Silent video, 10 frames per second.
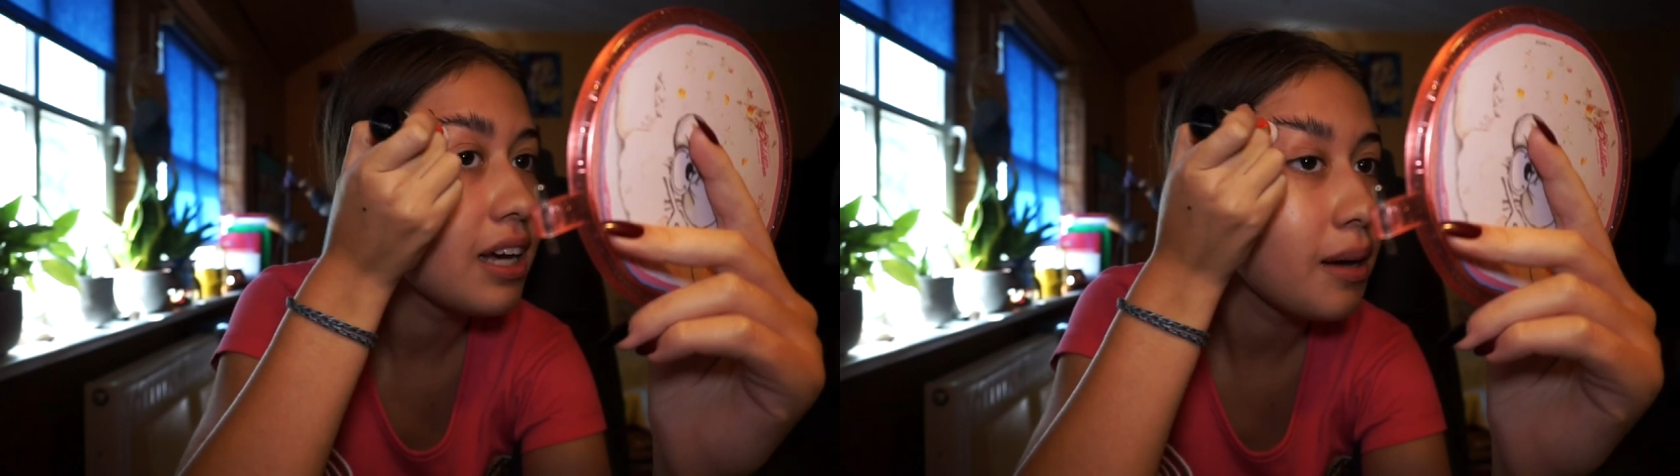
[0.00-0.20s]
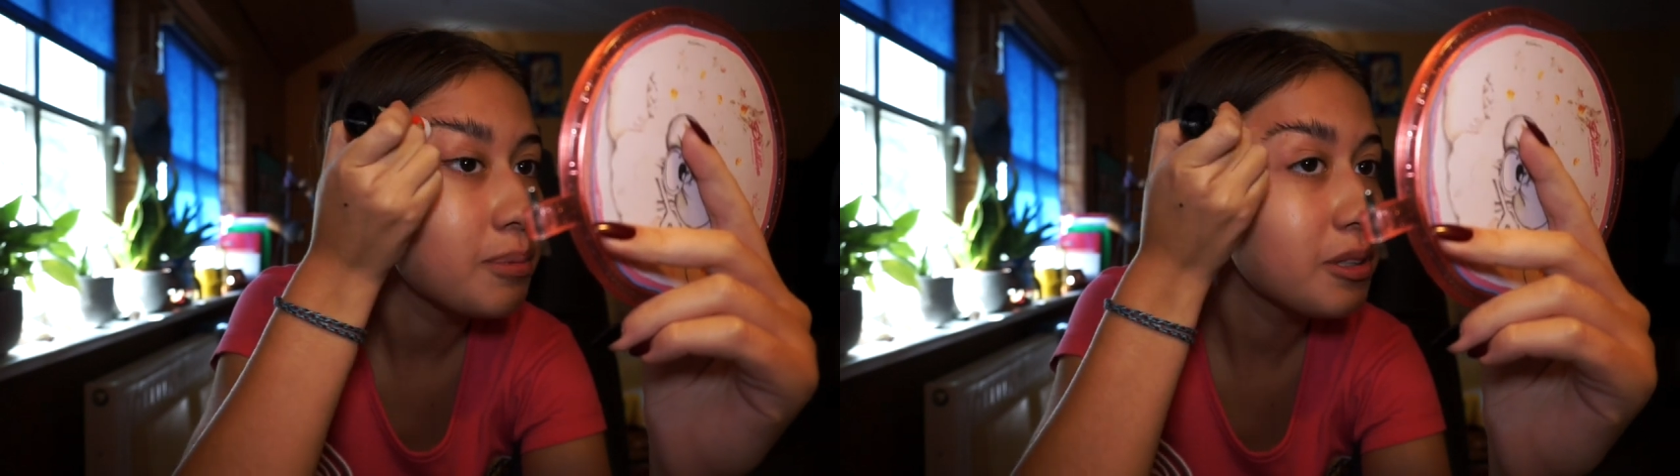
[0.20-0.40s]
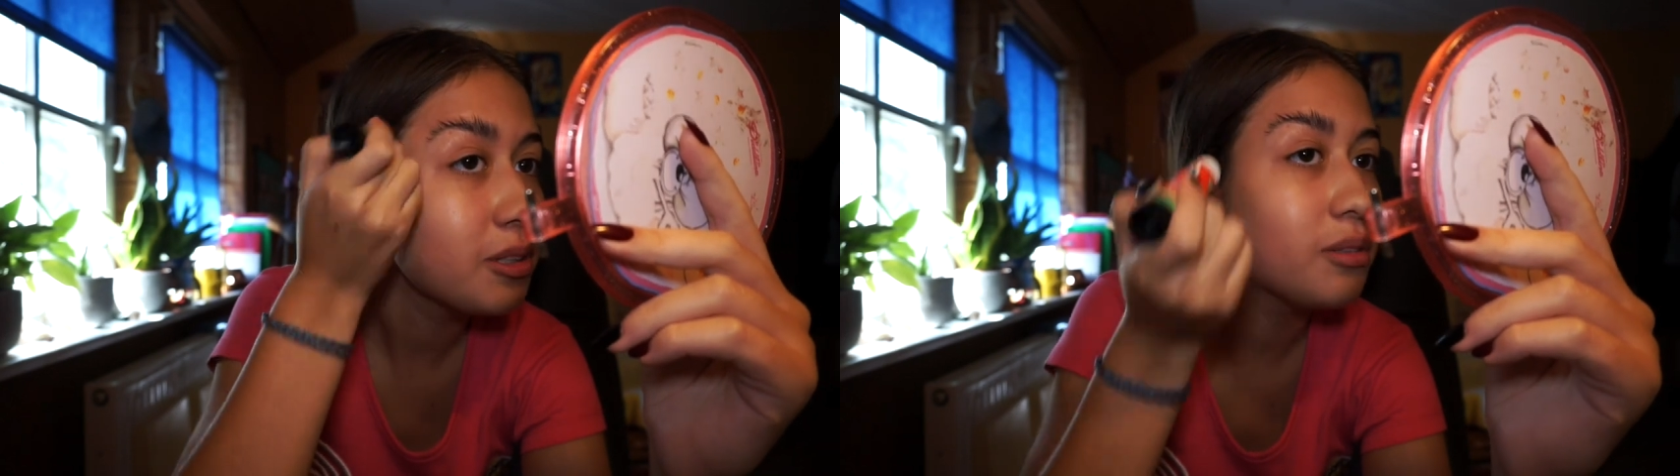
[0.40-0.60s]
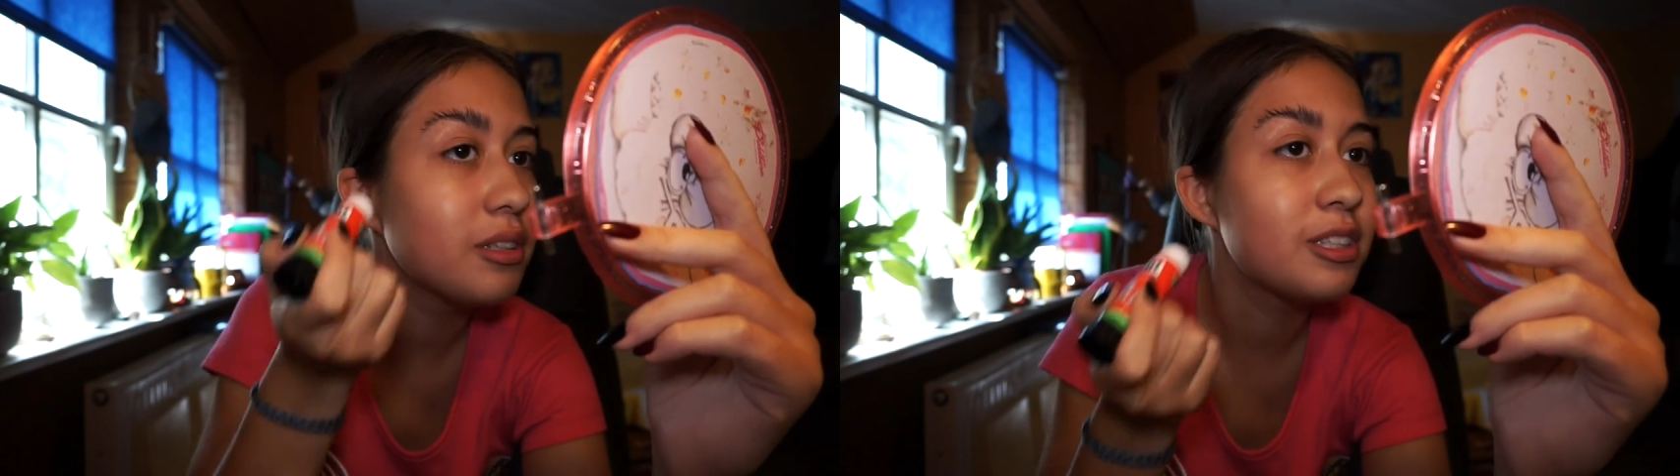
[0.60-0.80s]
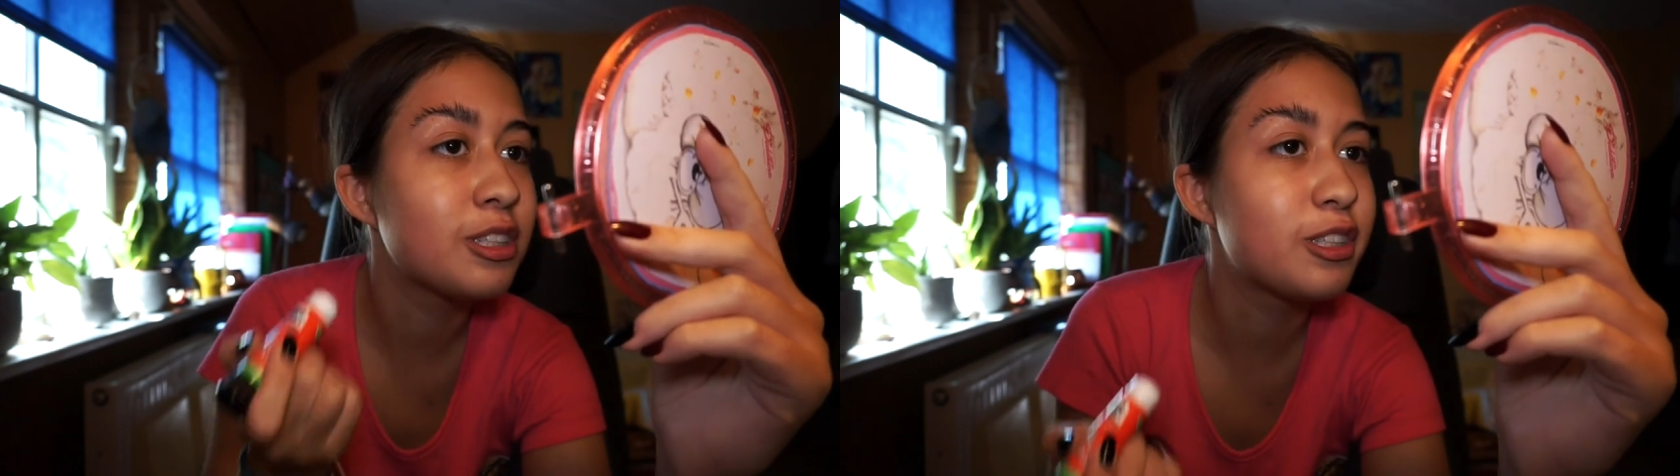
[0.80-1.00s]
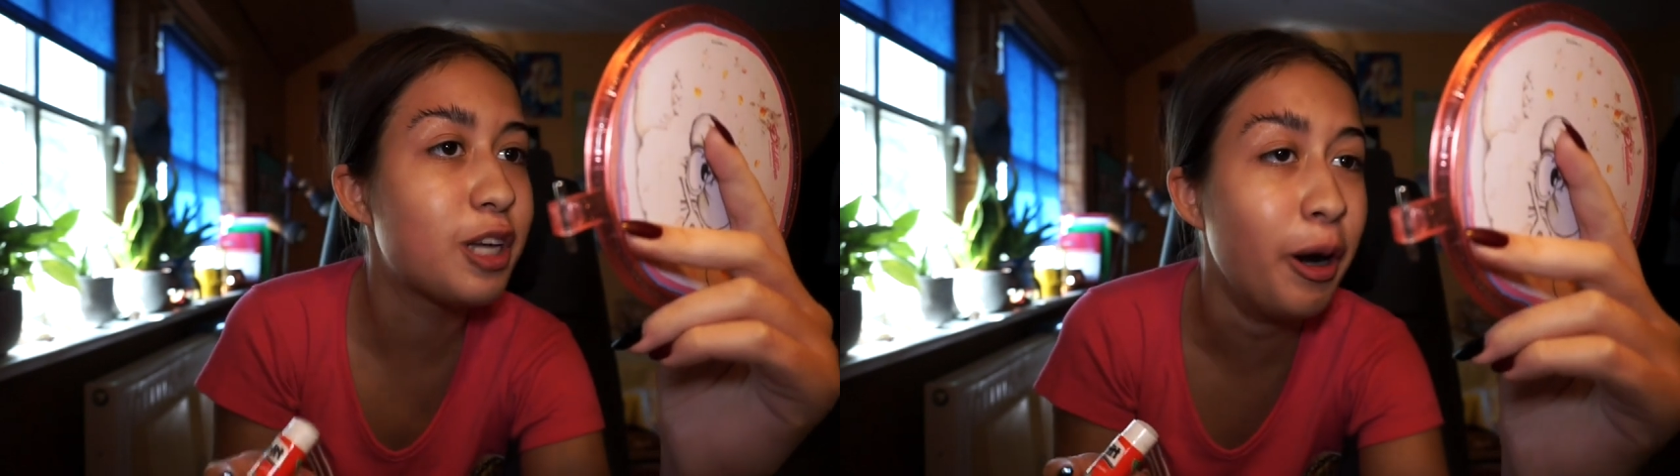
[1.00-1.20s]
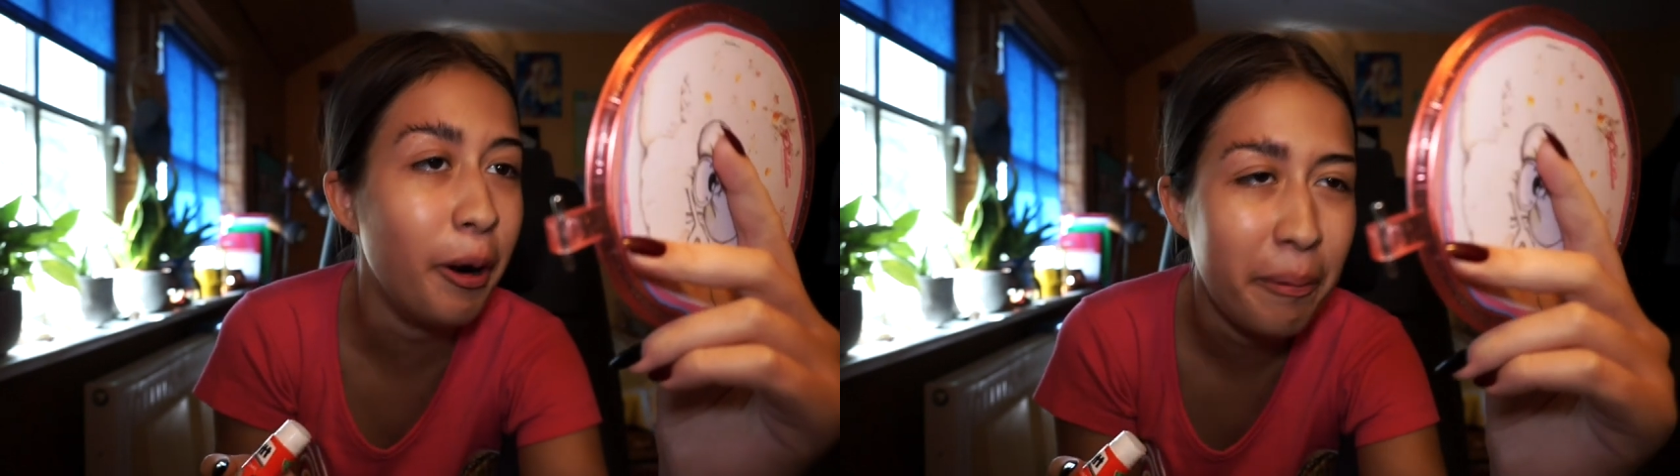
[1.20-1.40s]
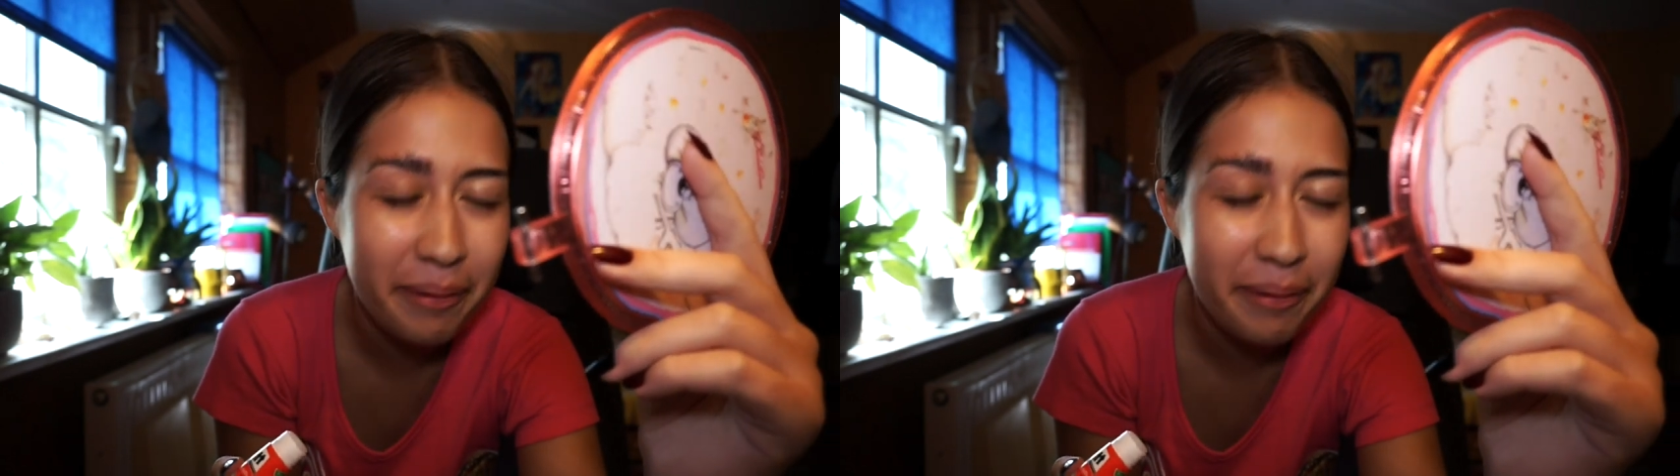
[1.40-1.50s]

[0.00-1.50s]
absolutely stupid.